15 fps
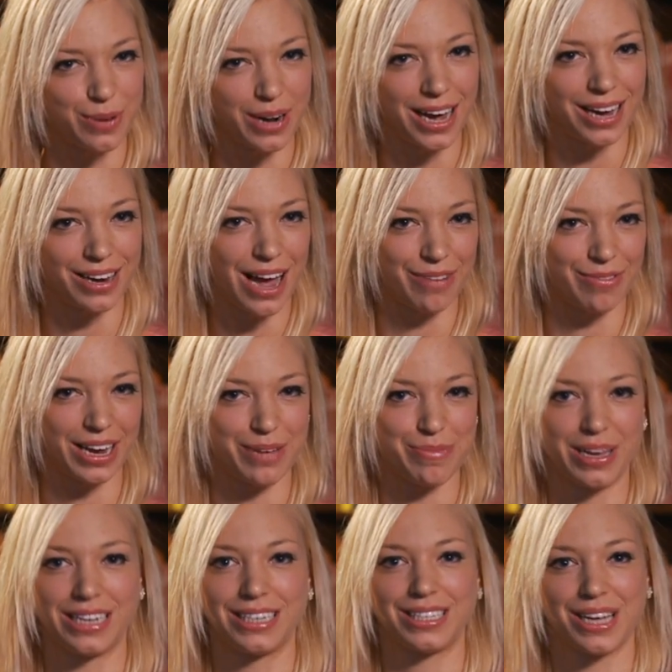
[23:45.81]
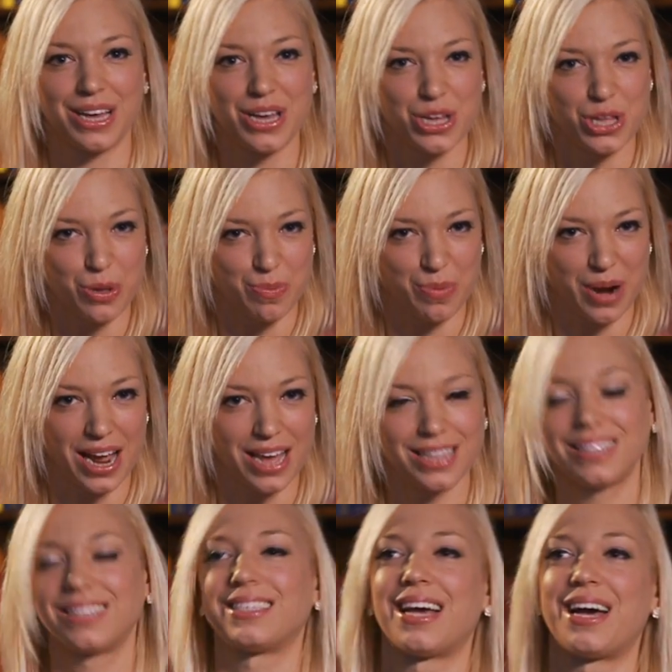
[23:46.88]
when I recommend your
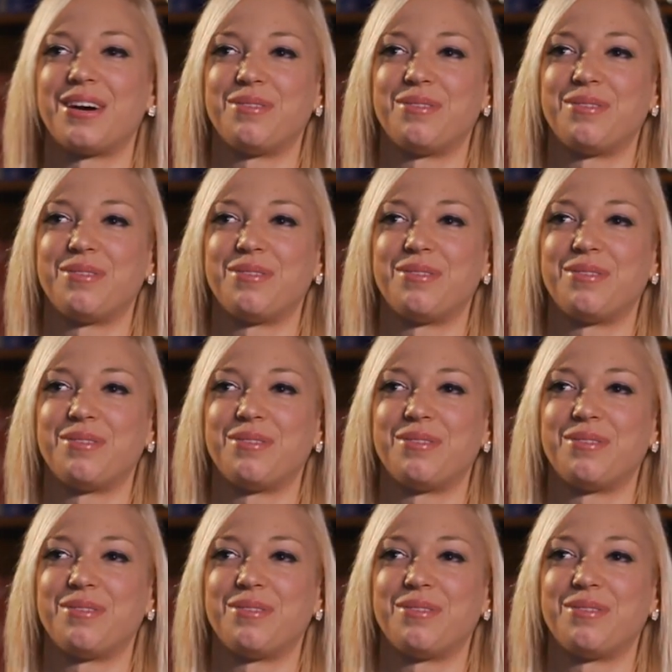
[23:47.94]
brands